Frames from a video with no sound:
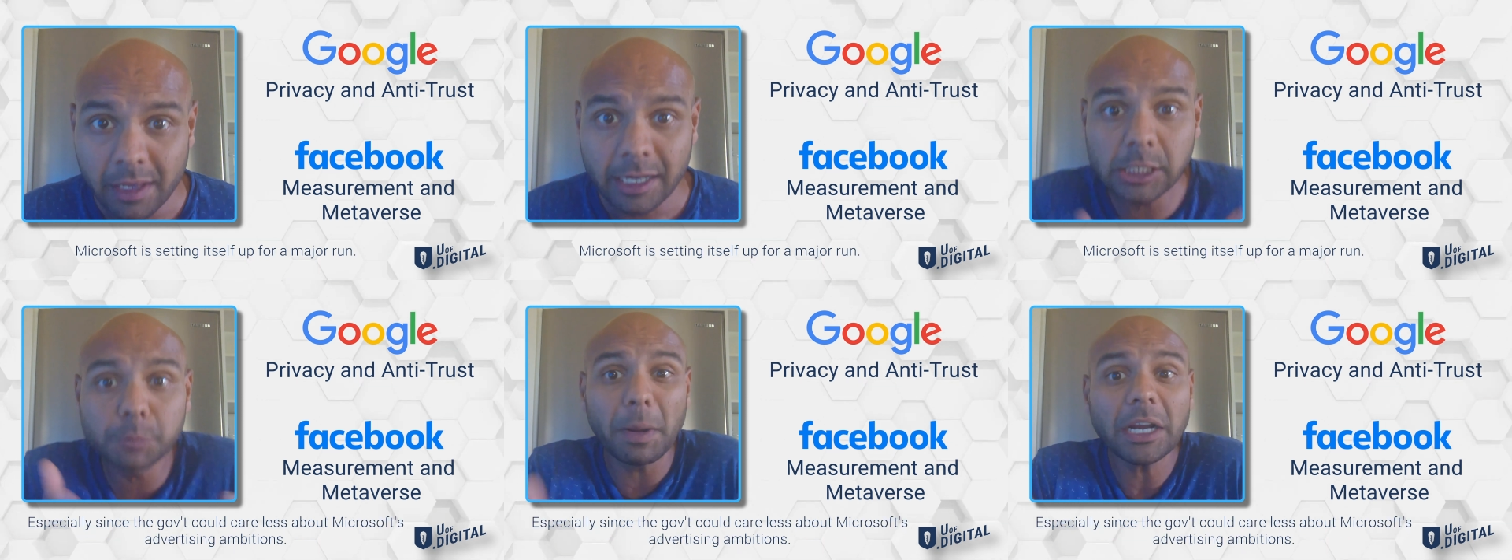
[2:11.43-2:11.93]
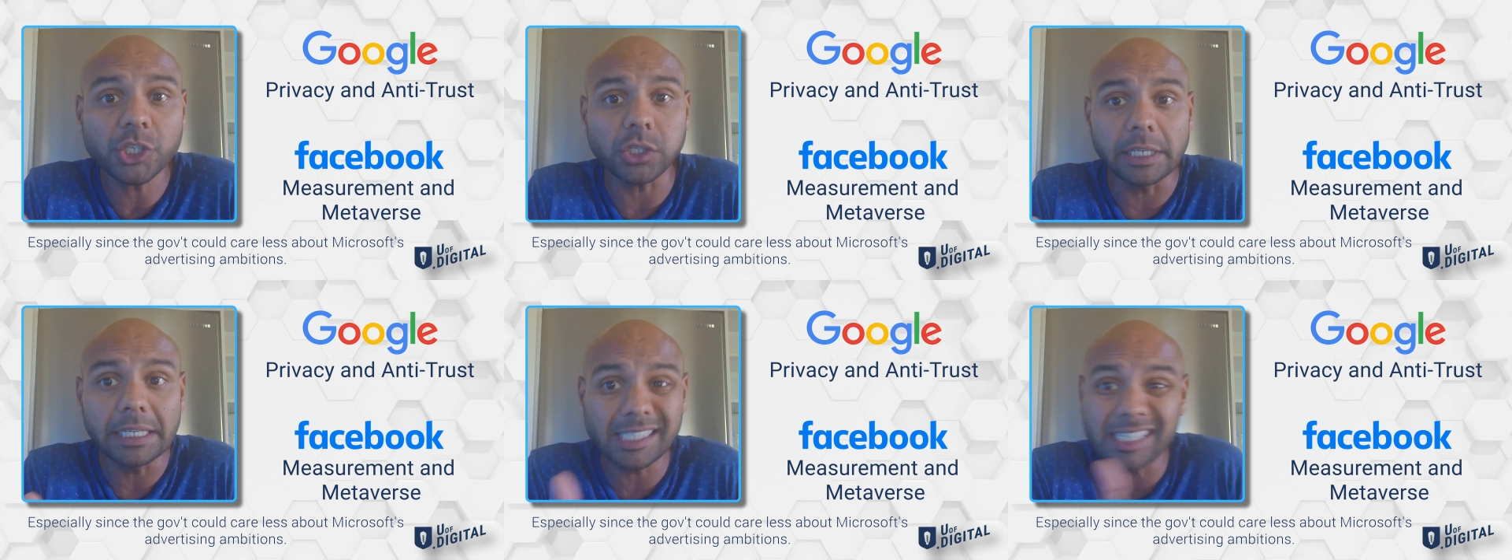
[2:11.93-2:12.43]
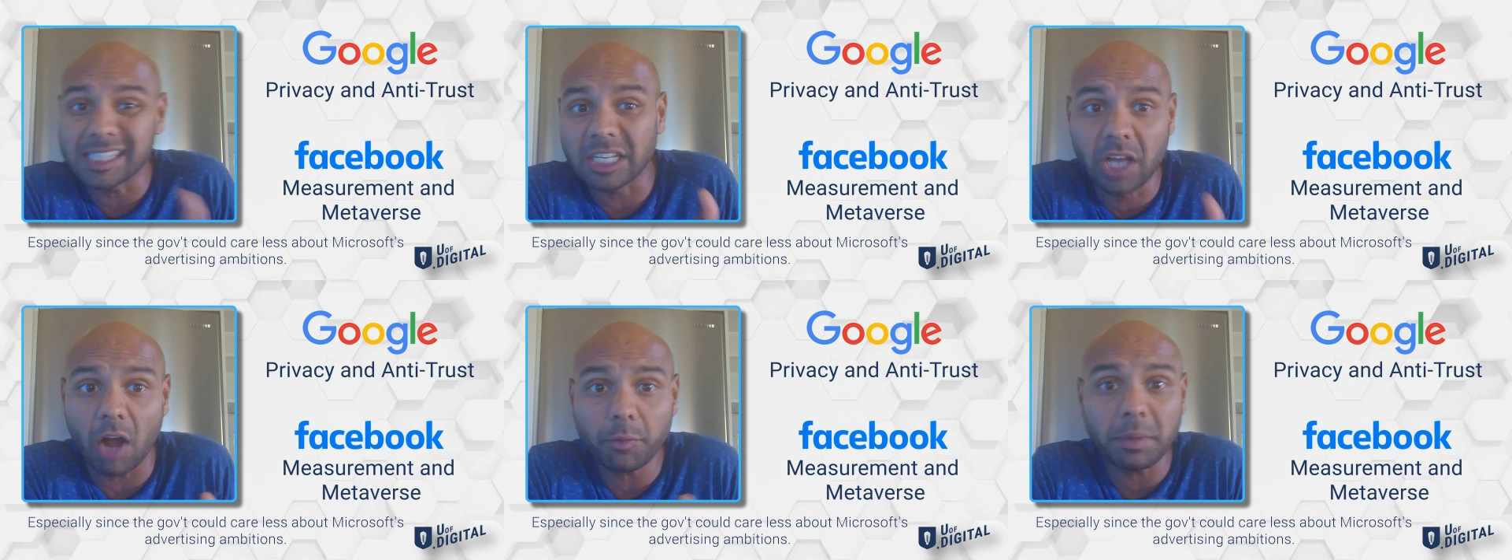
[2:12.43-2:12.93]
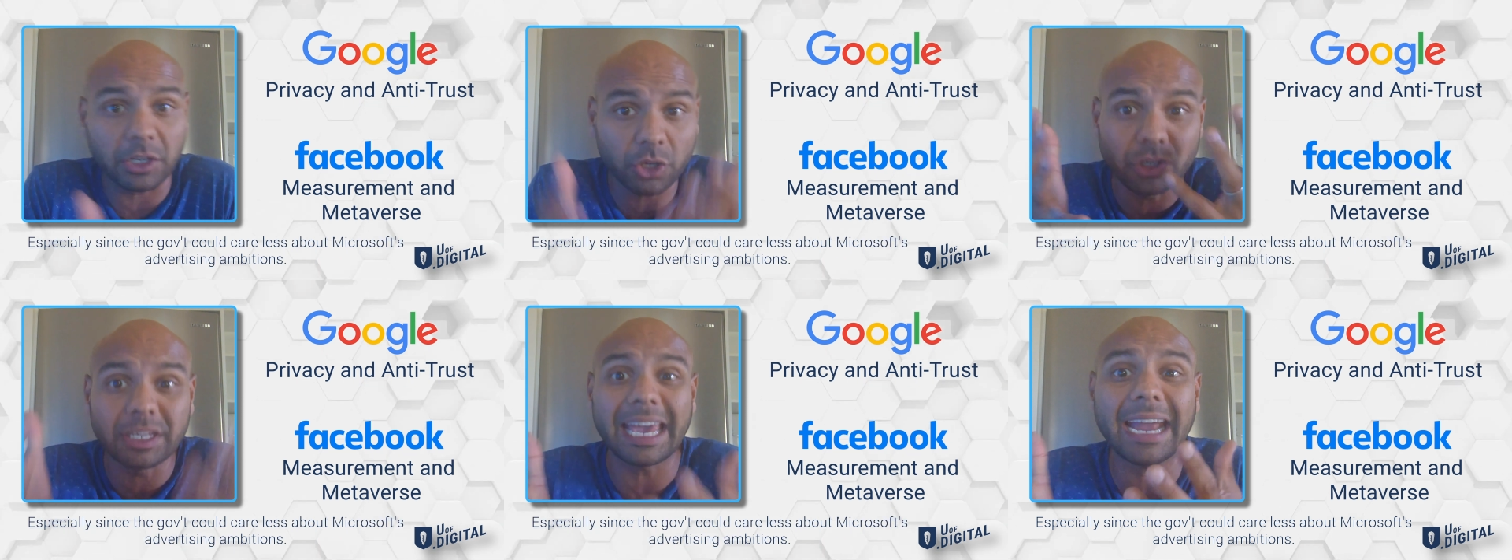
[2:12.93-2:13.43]
especially since the government
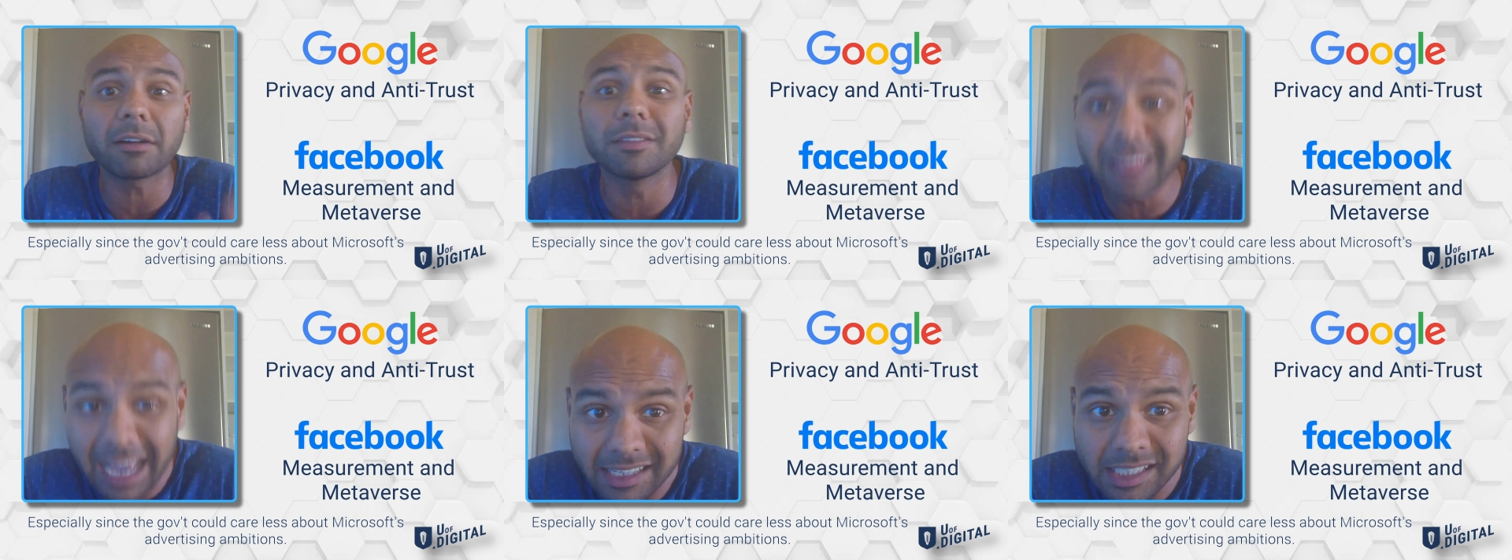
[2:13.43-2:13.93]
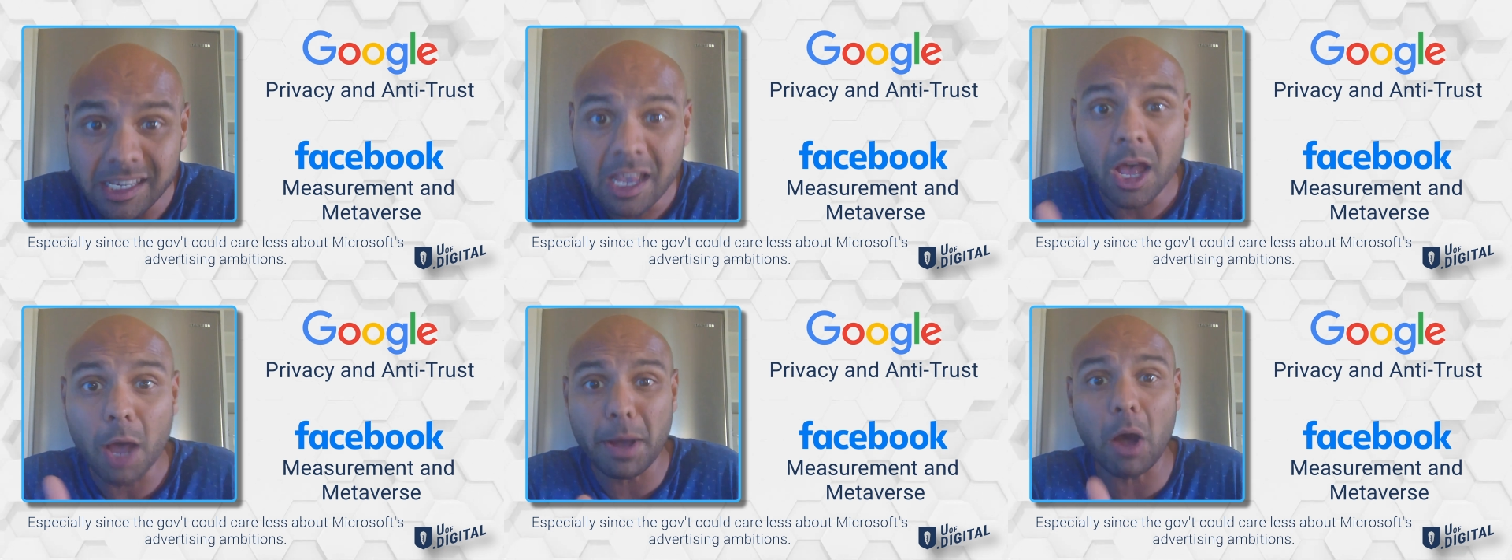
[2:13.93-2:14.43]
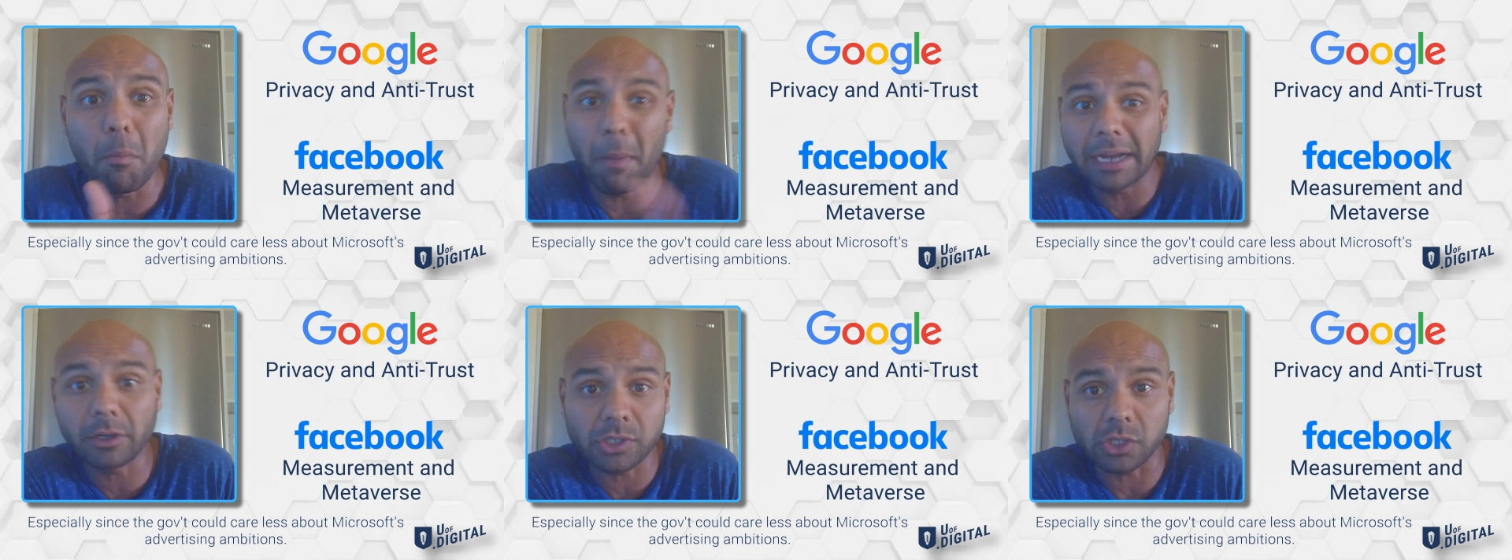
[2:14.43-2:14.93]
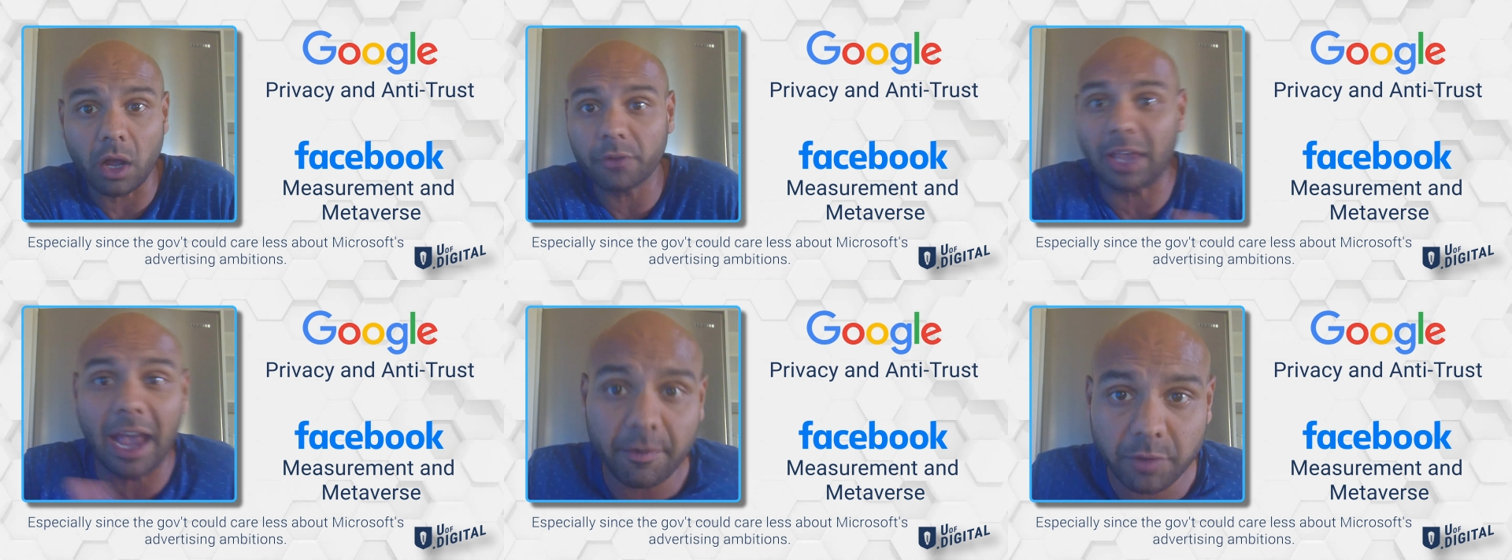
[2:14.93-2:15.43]
could care less about
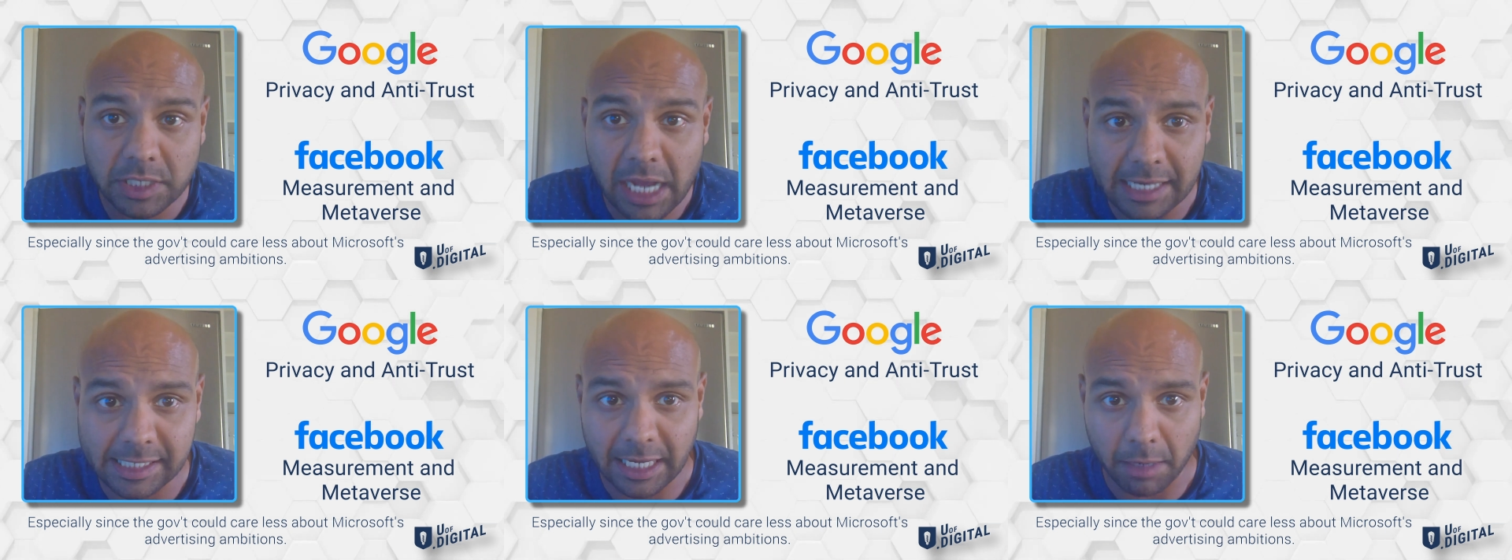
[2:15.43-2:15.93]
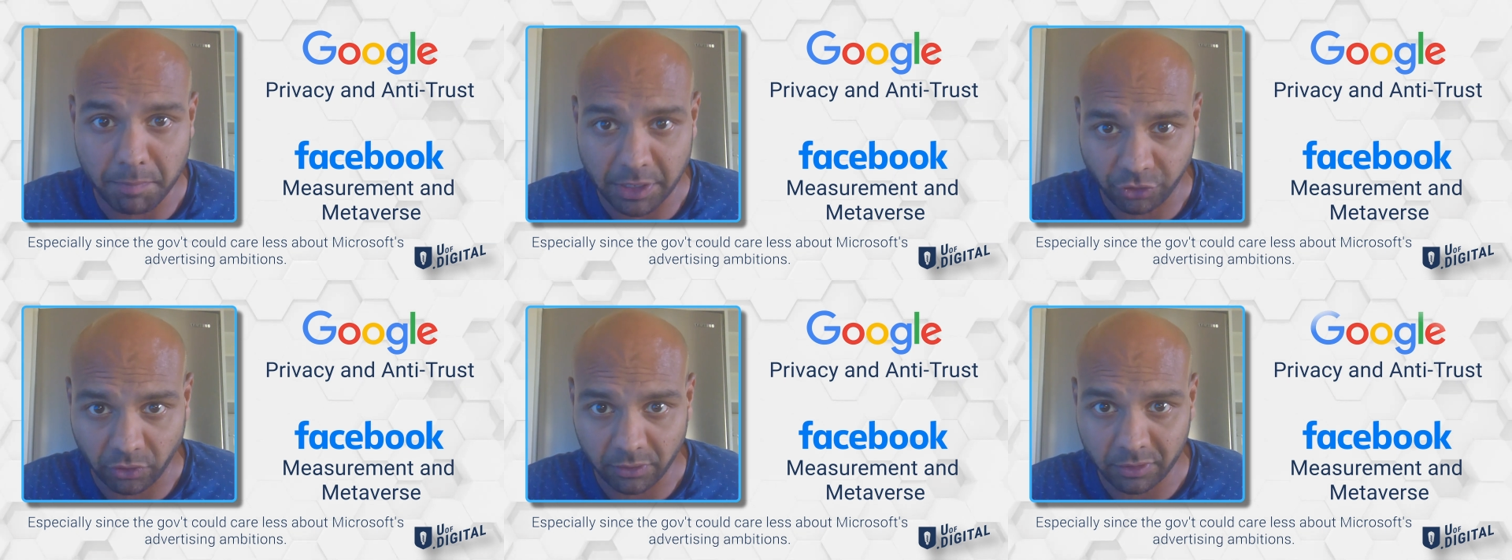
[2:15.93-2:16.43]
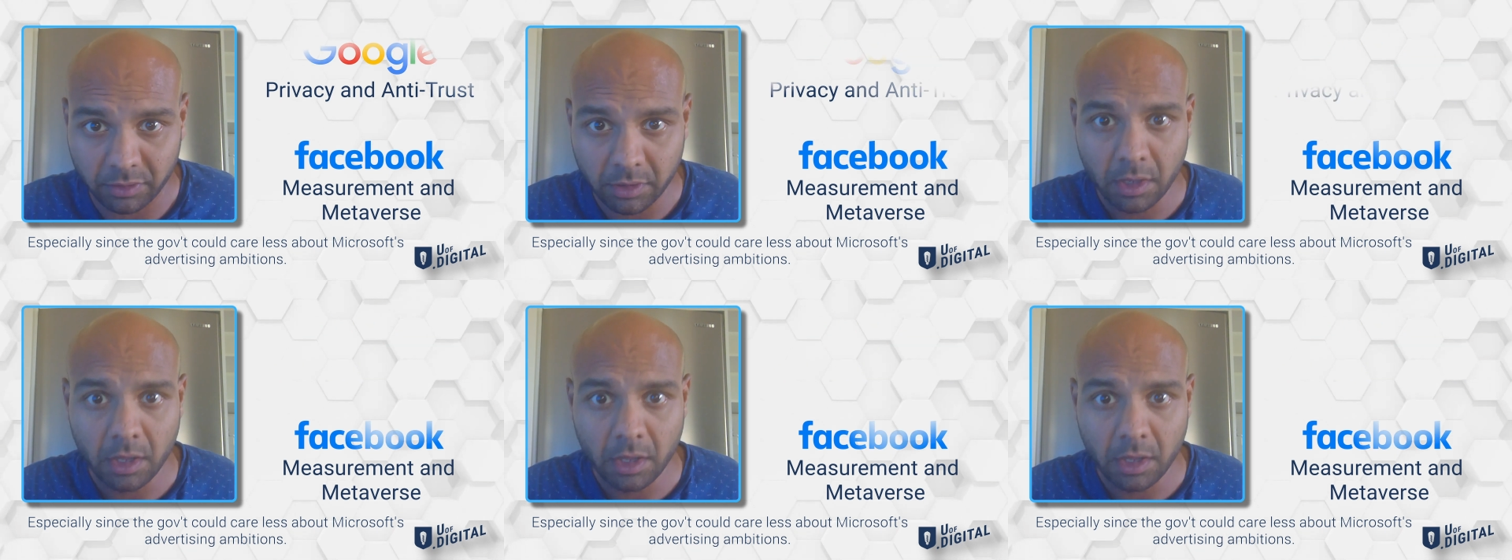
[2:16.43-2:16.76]
Microsoft's advertising ambitions.